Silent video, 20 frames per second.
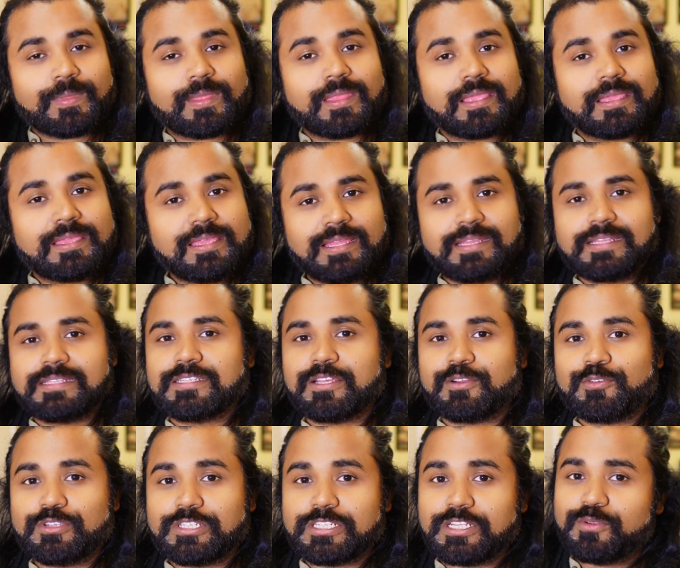here is a
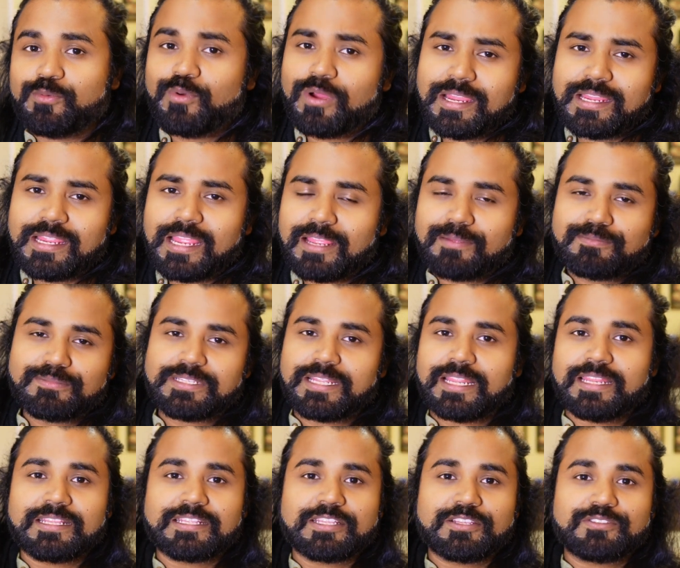question. Why I am
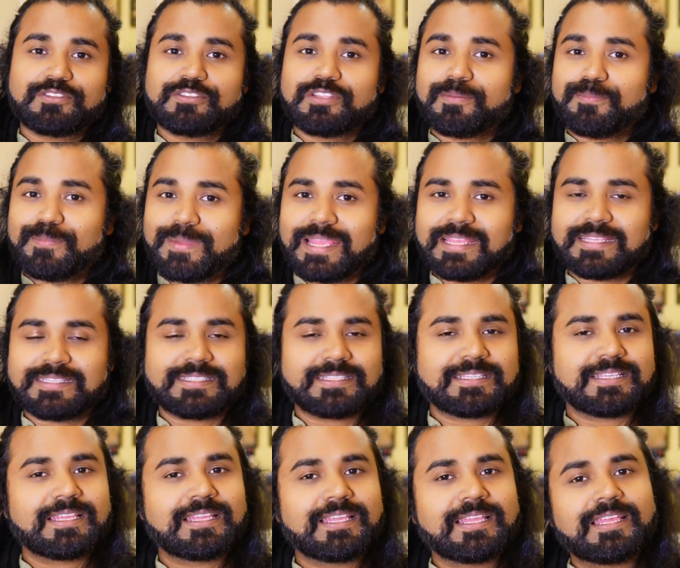telling you the bass?
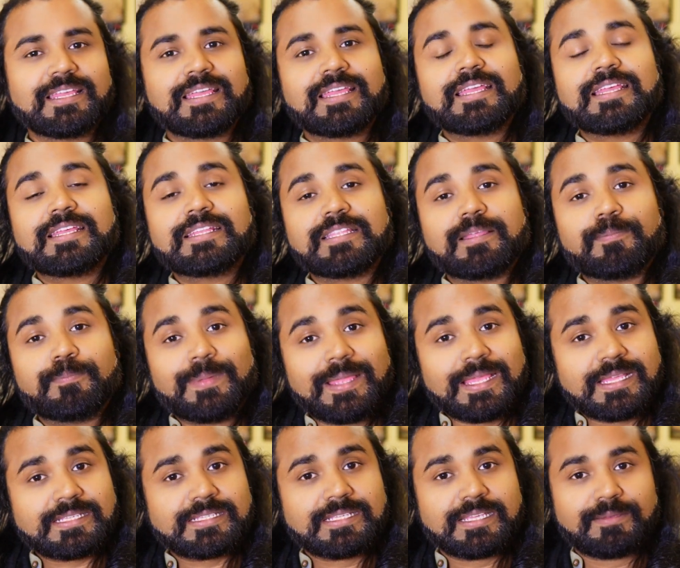The
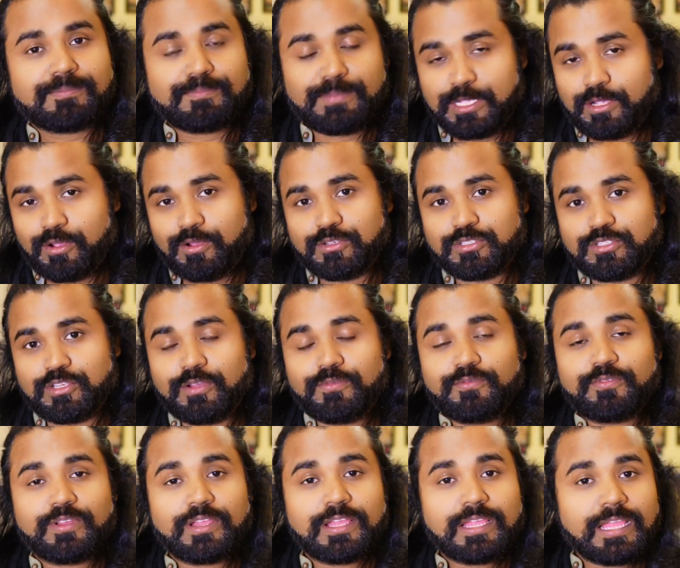bass because of,
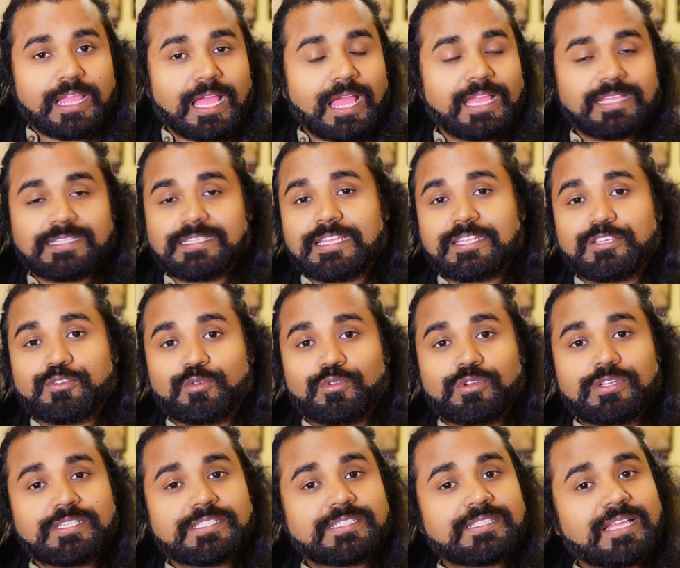as I
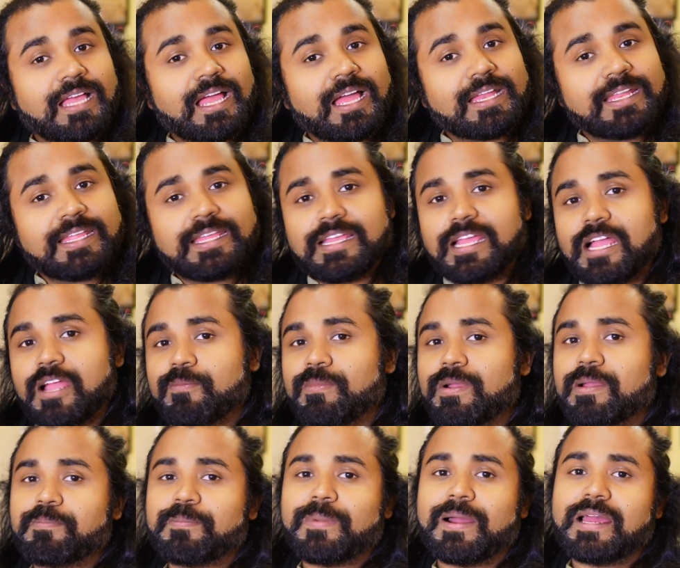told, Sare
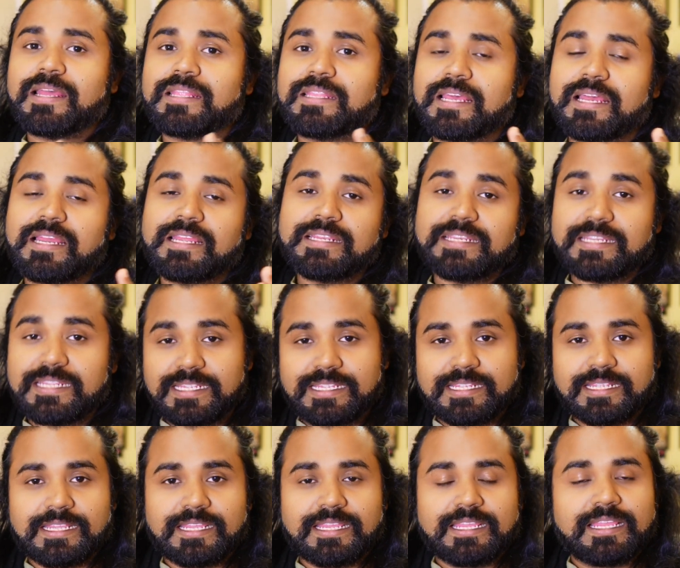Gama Padha Ni.
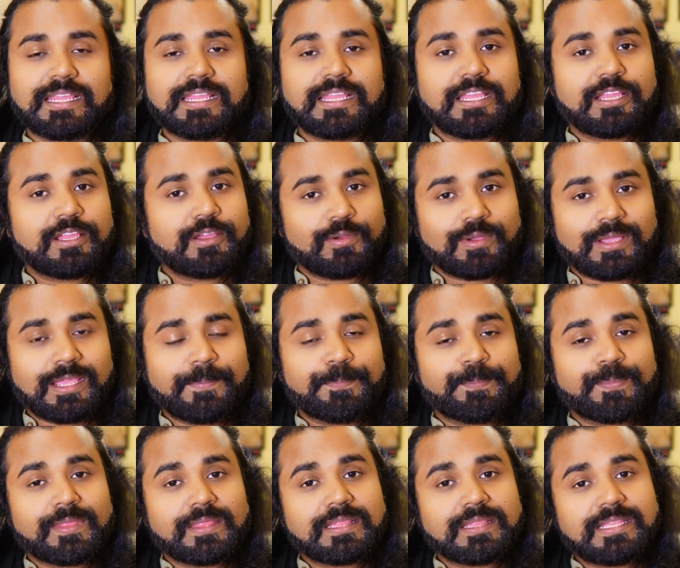Okay,
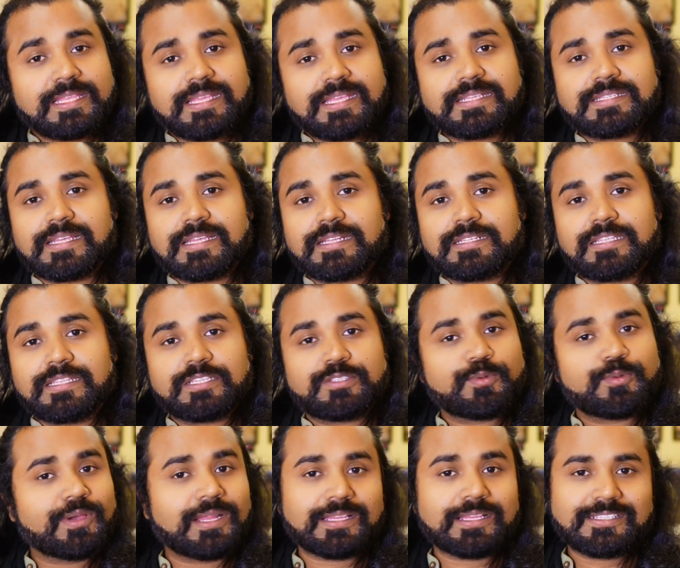these are the
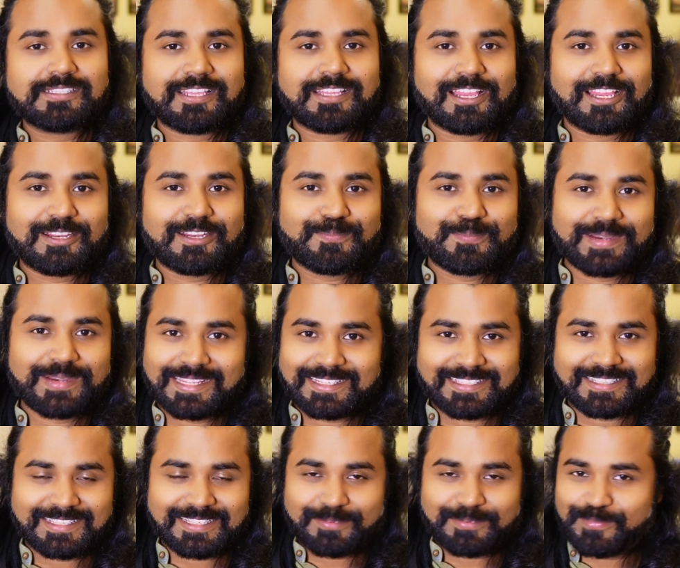swaras are
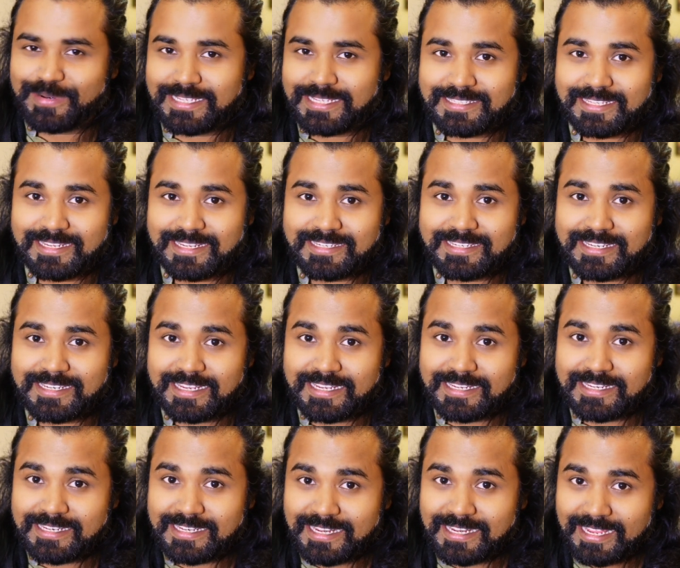present
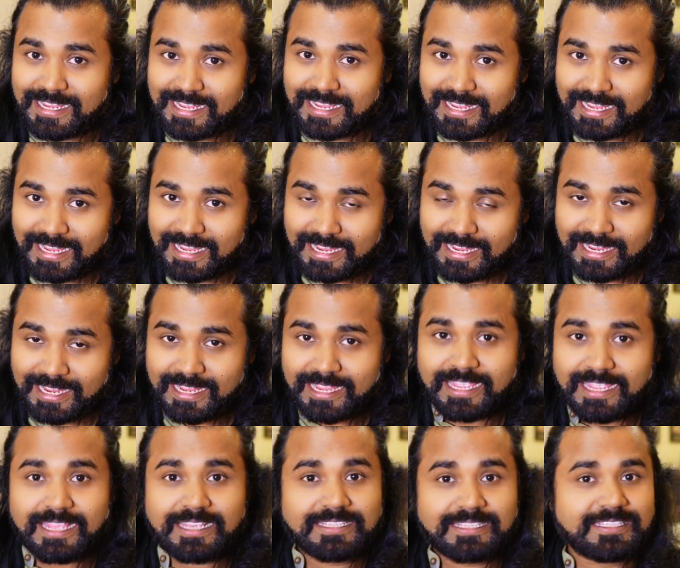in a
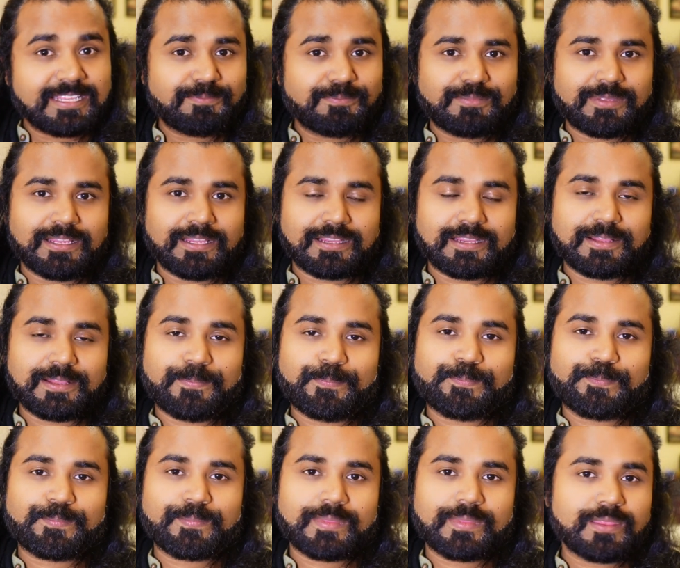saptak.
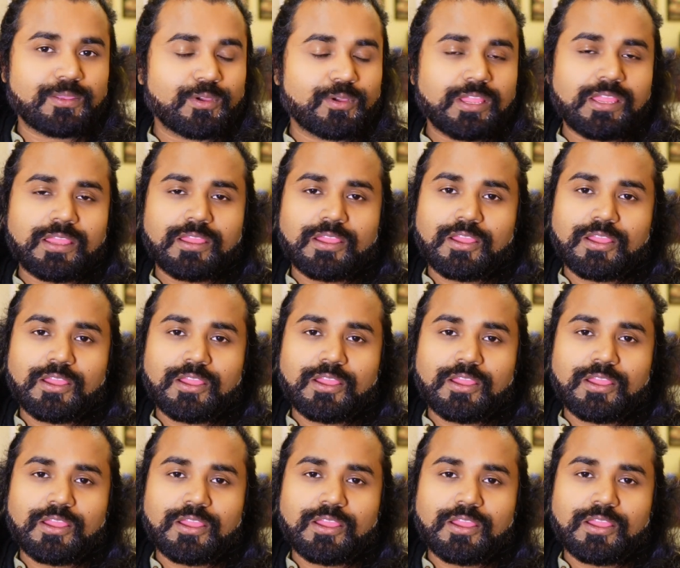Okay,